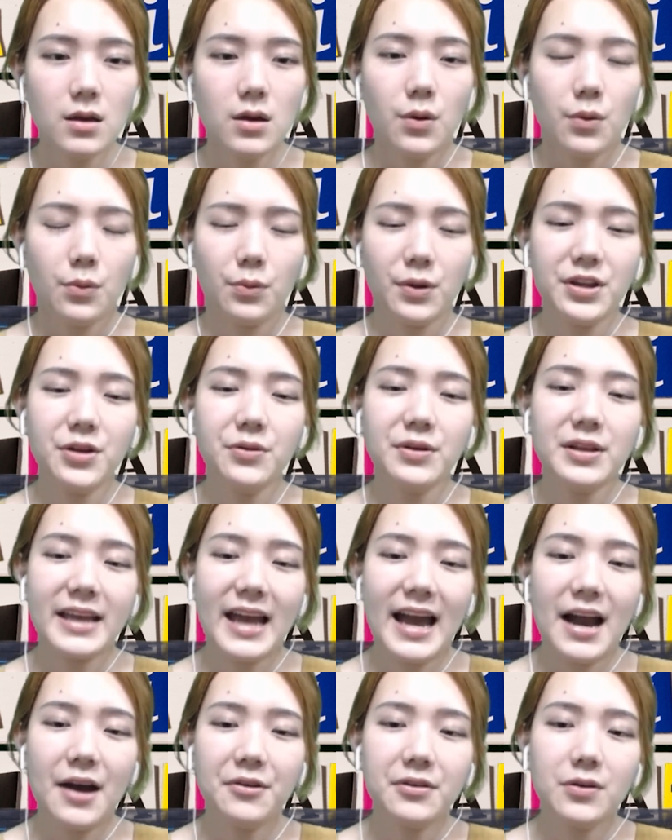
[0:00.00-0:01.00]
When you
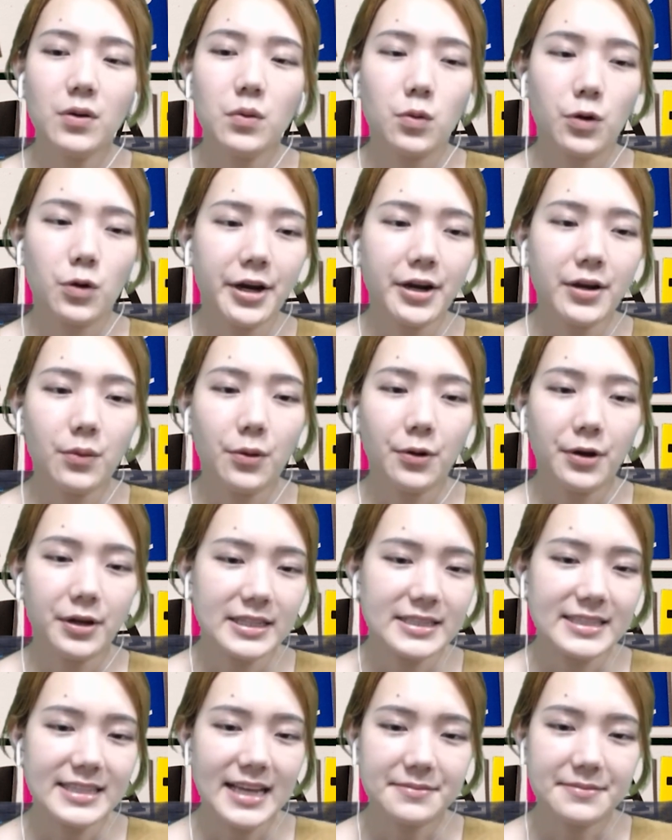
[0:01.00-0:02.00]
encounter a word or
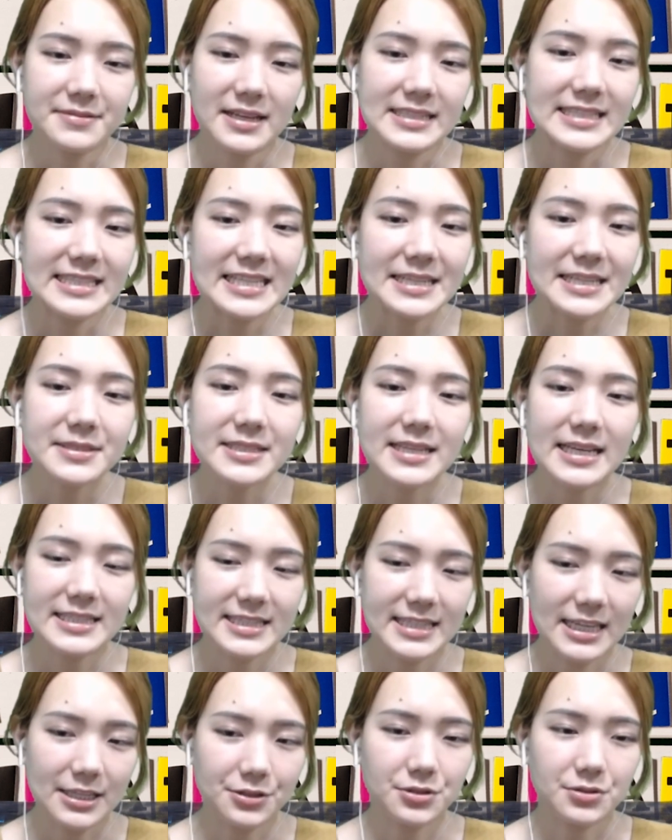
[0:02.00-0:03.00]
concept that seems
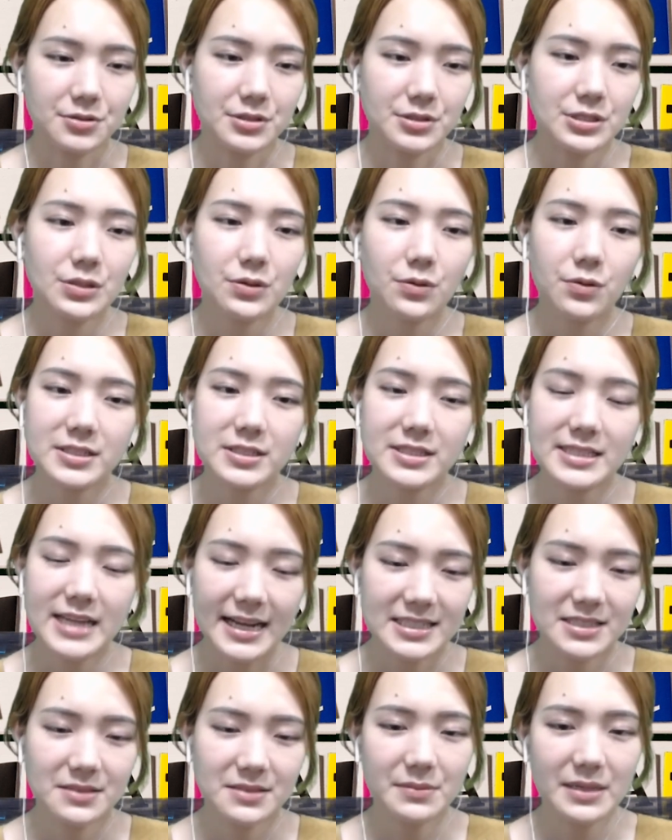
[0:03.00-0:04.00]
essential to a
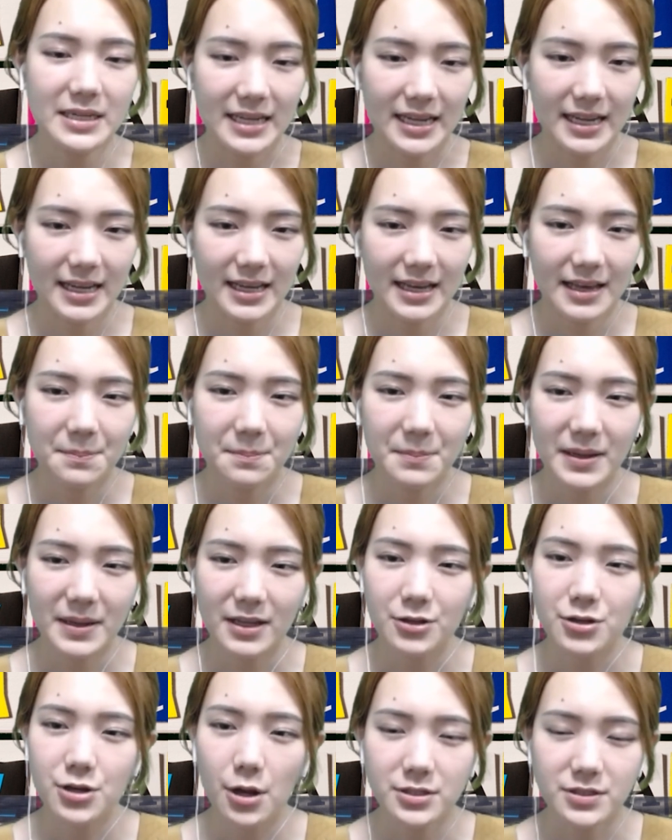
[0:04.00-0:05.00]
text meaning, make a
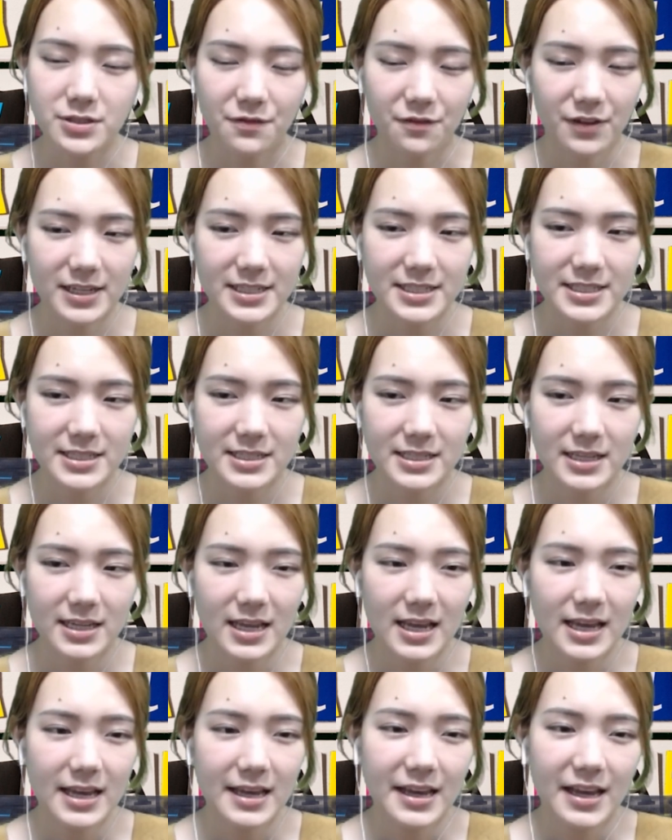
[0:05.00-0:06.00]
note of it.
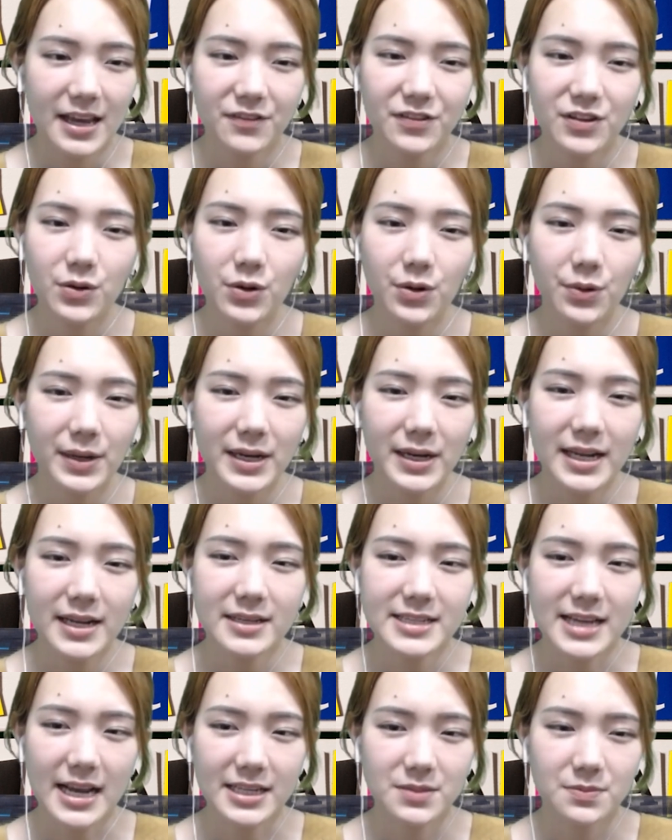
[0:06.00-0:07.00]
If you are reading a
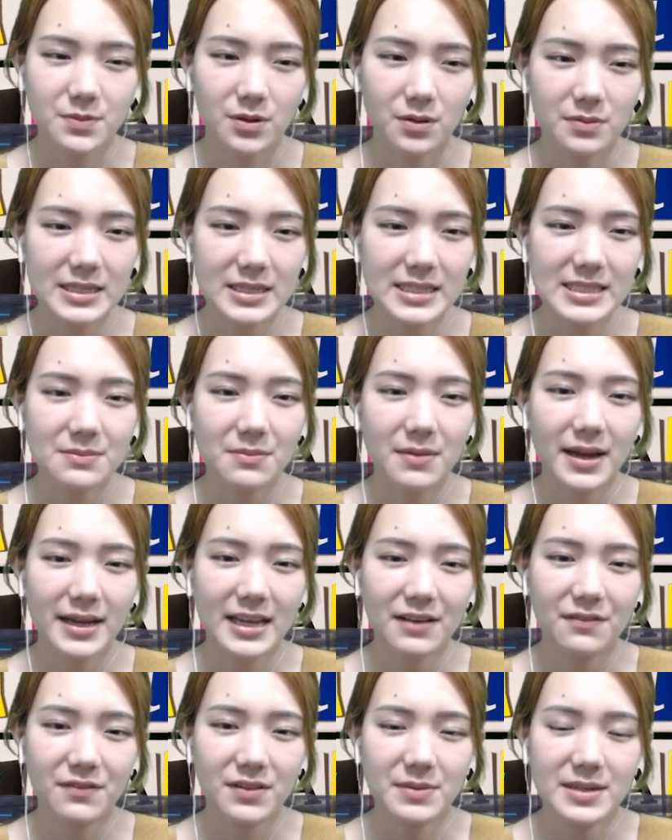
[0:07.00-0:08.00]
textbook, these might
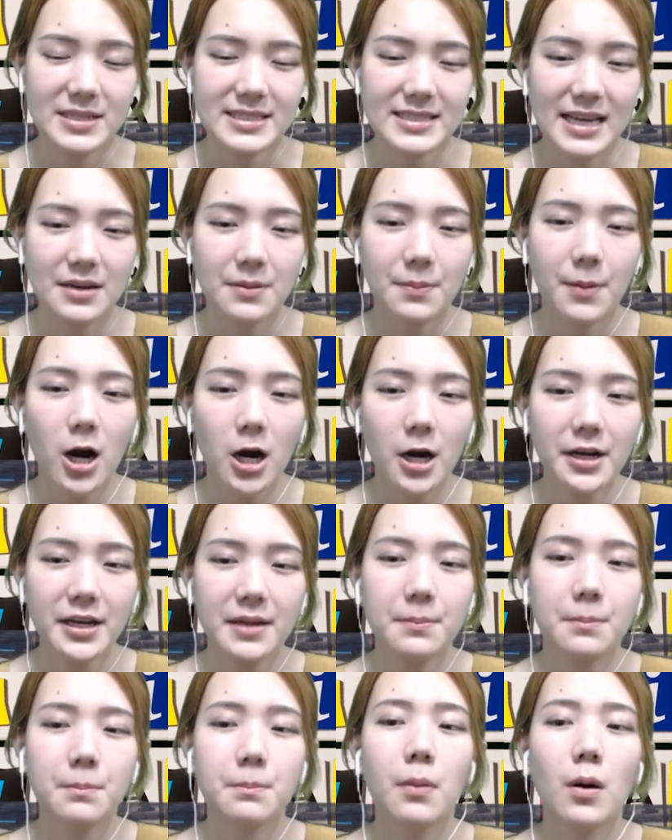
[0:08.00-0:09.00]
even be set apart
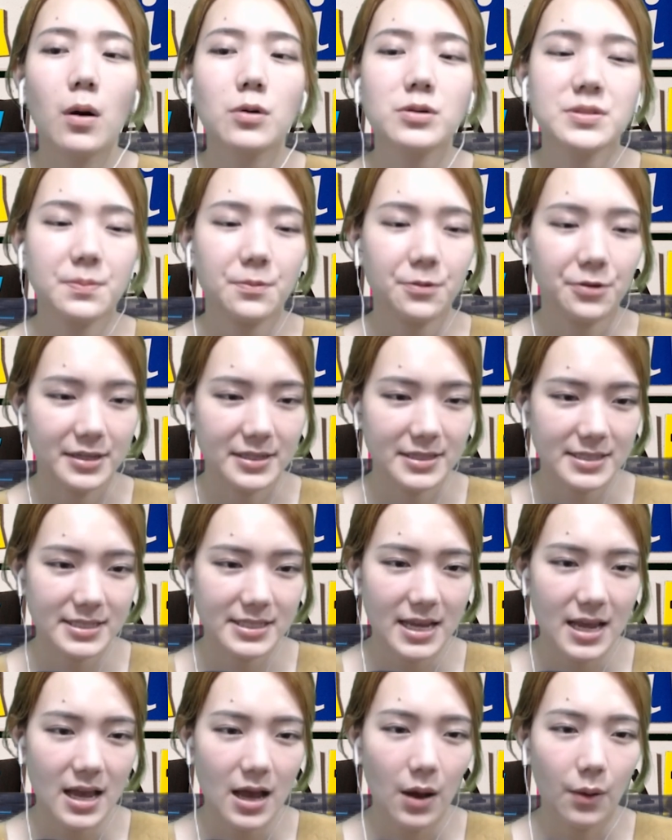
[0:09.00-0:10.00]
in bold print
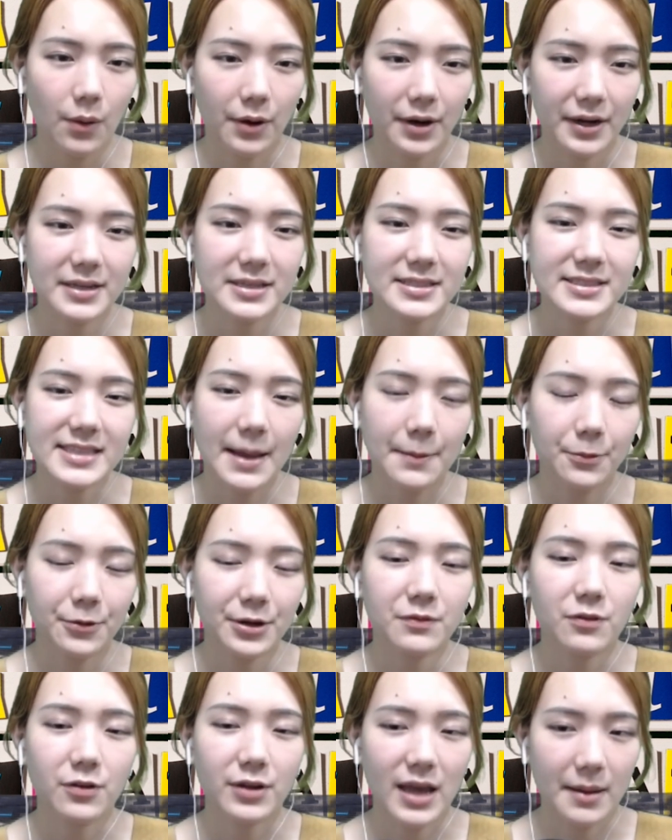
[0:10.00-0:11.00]
or in a separate
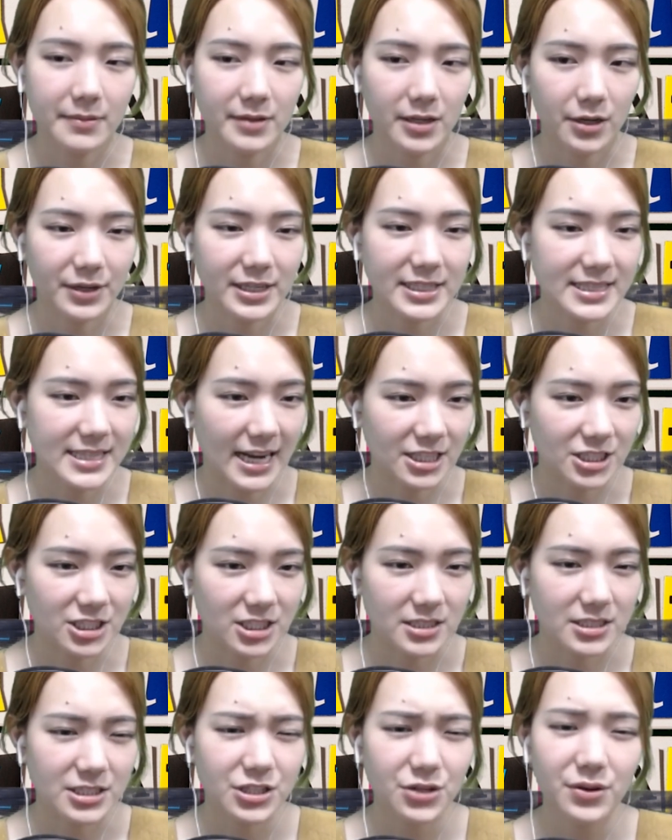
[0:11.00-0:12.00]
vocabulary
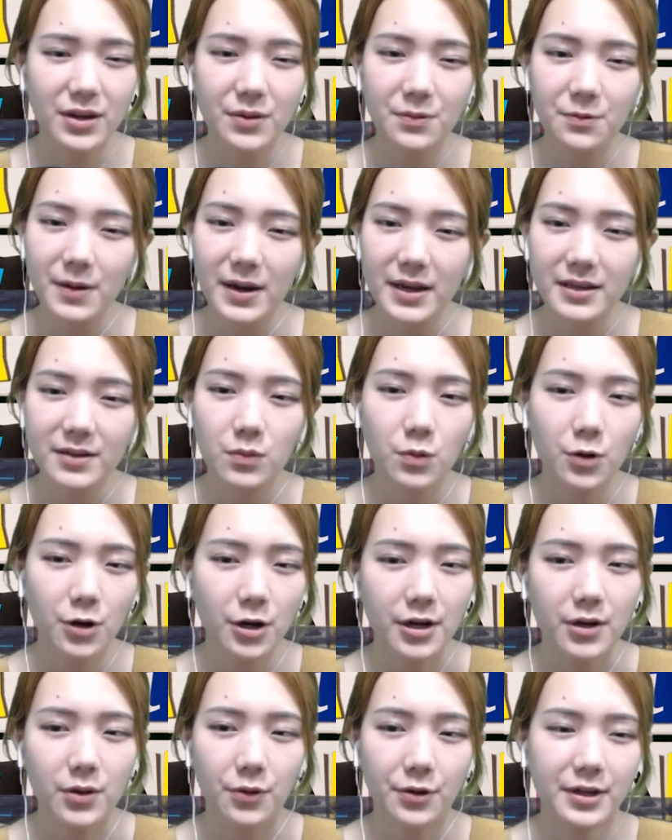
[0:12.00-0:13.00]
section. You can write a
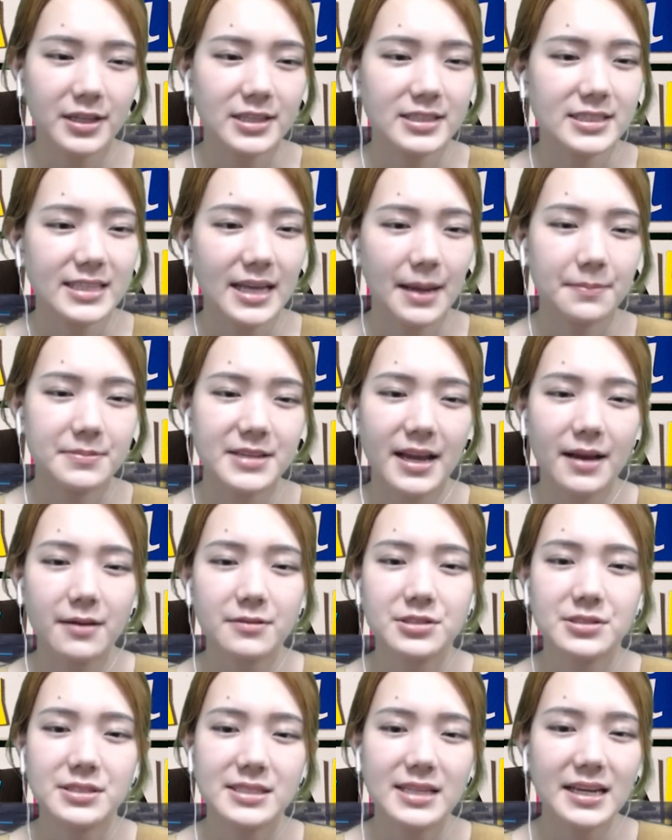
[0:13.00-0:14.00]
word or concept down
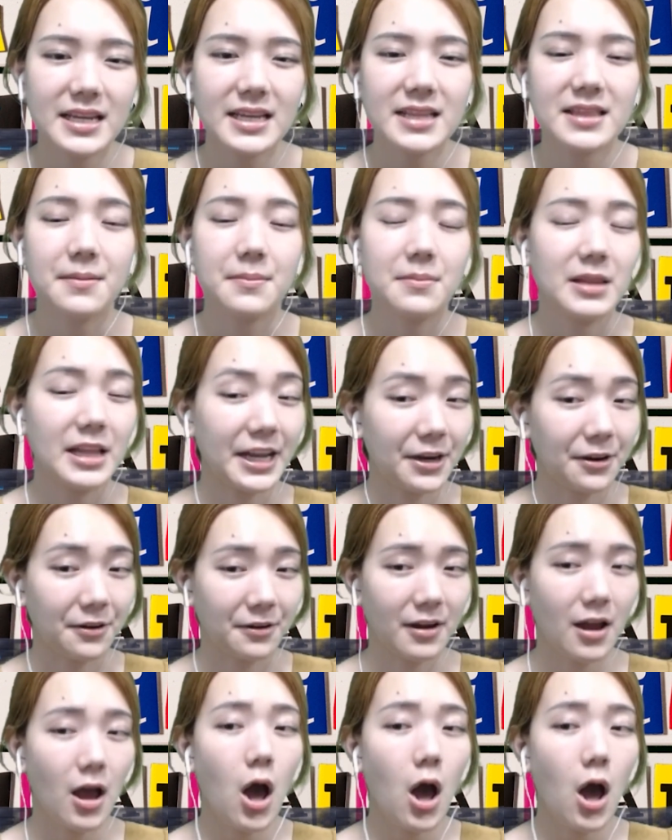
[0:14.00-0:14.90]
to study them later